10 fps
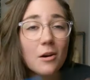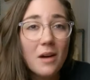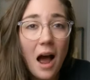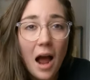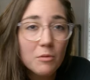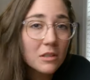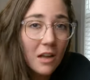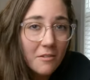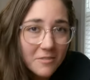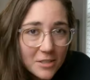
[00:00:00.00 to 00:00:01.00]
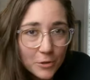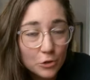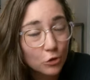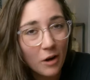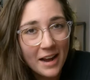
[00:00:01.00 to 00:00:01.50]
Now, I would love to
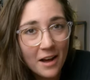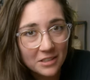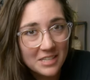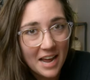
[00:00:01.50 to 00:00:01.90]
try out a